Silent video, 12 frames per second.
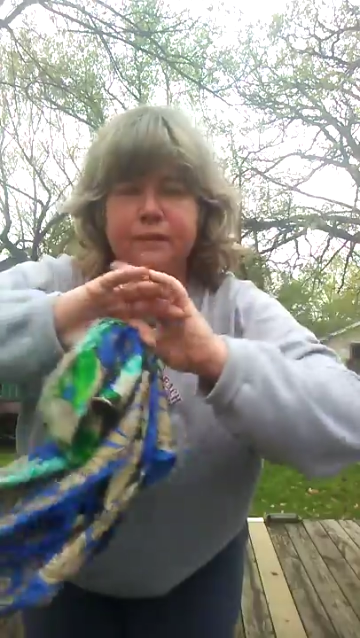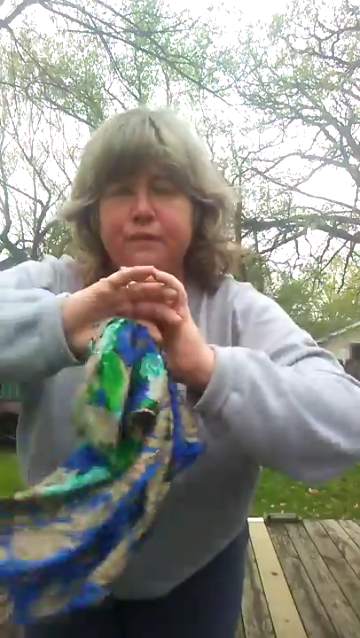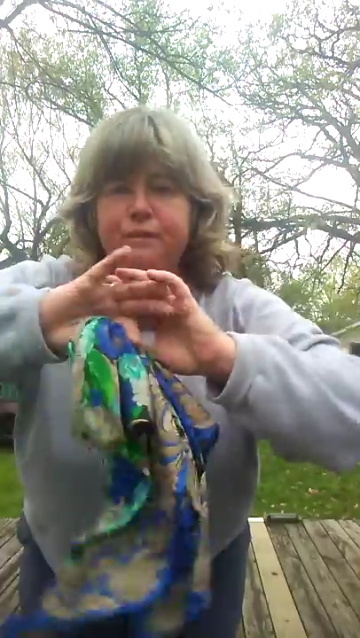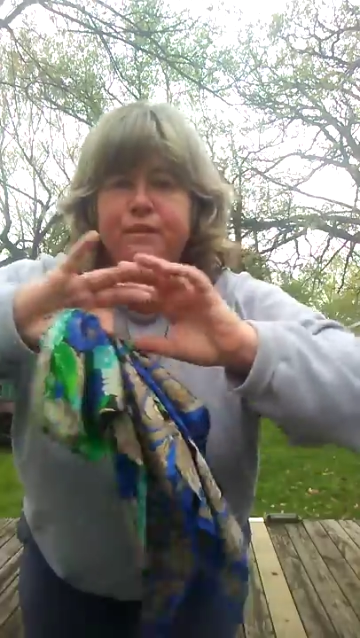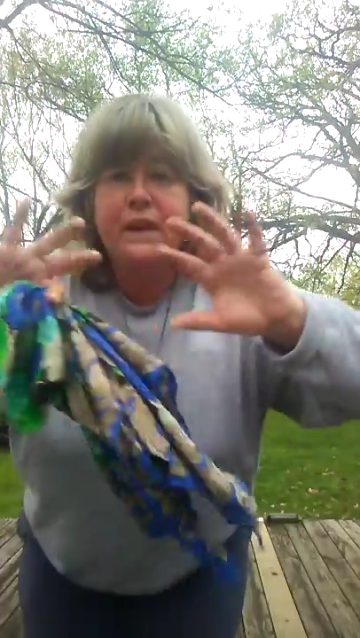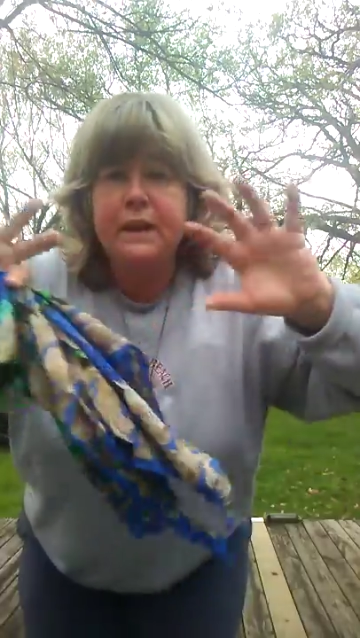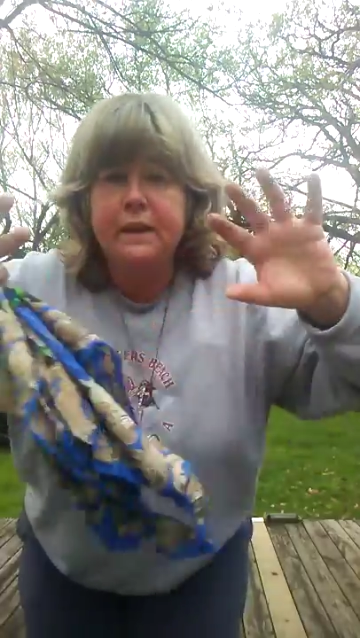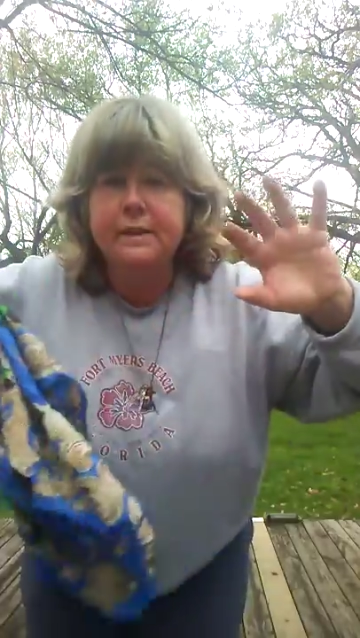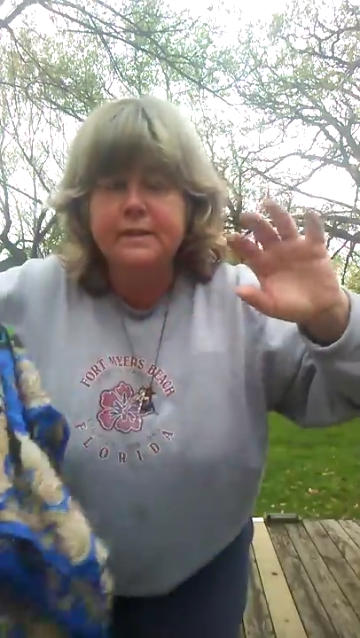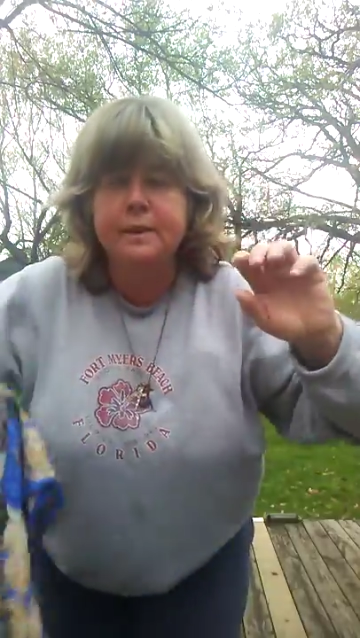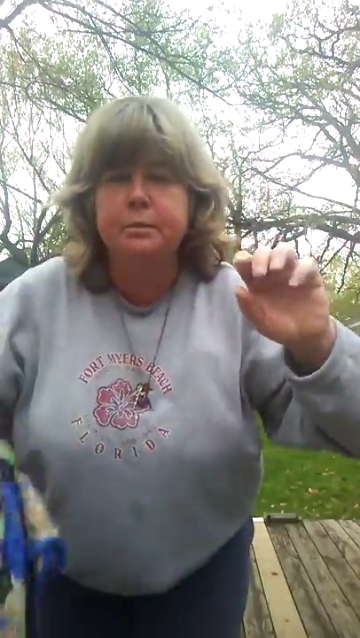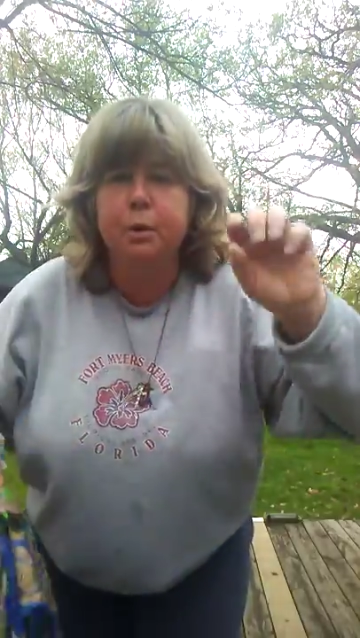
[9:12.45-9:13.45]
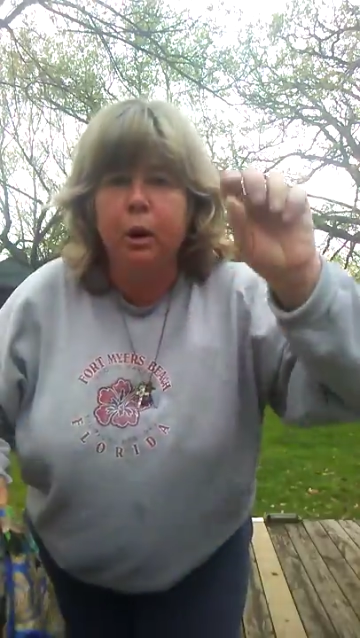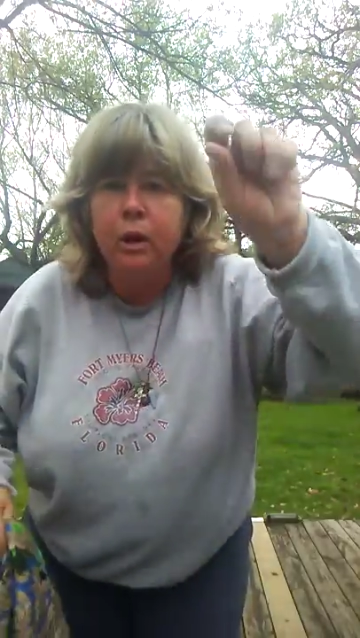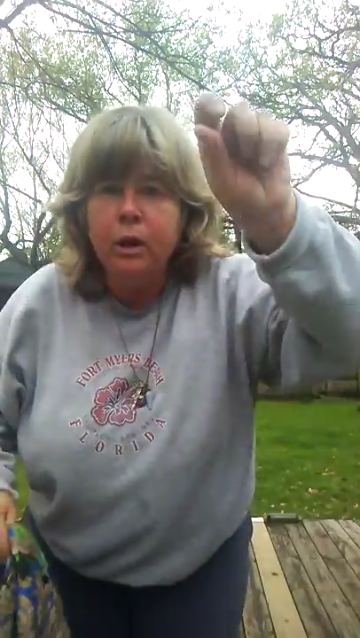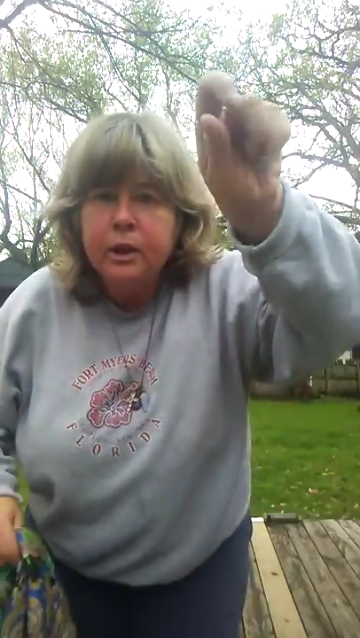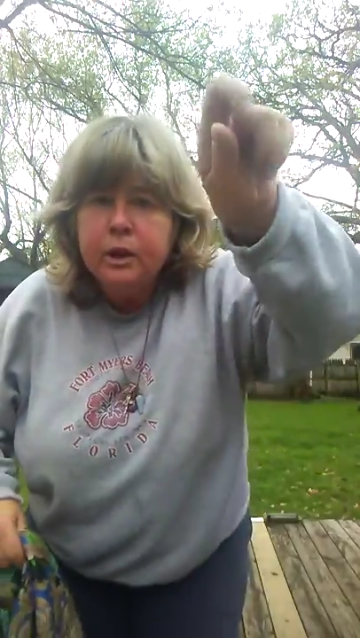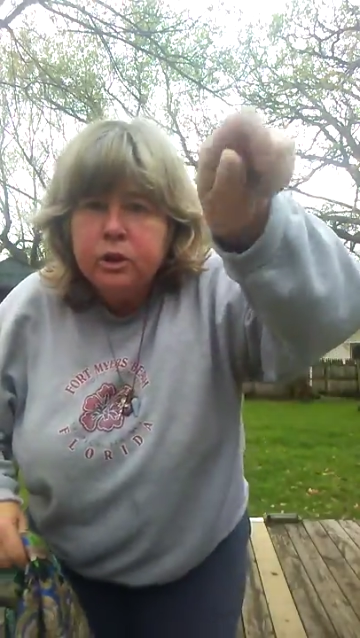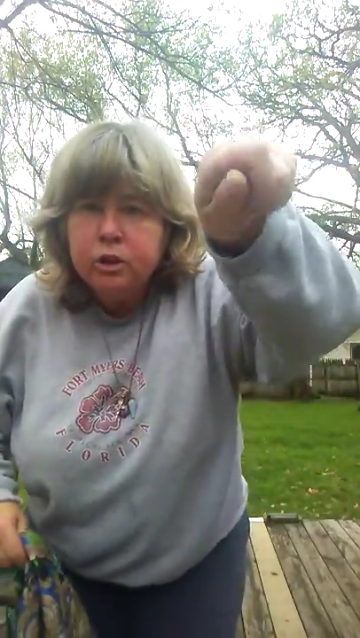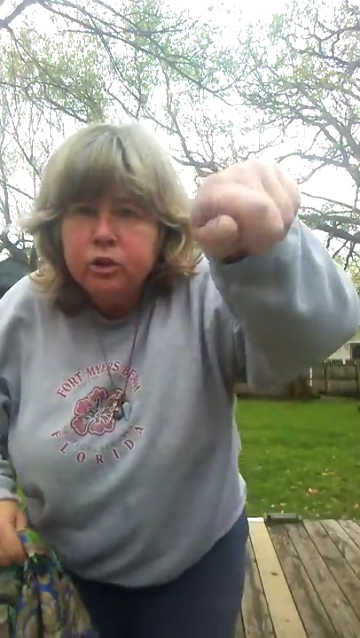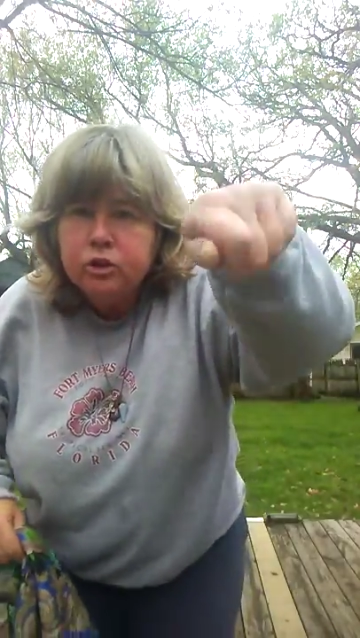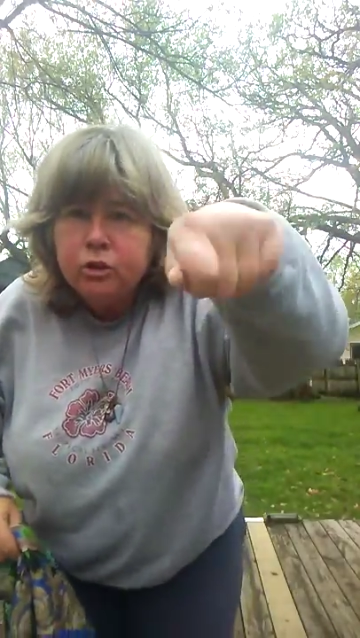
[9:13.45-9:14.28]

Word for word: an infinity symbol. You're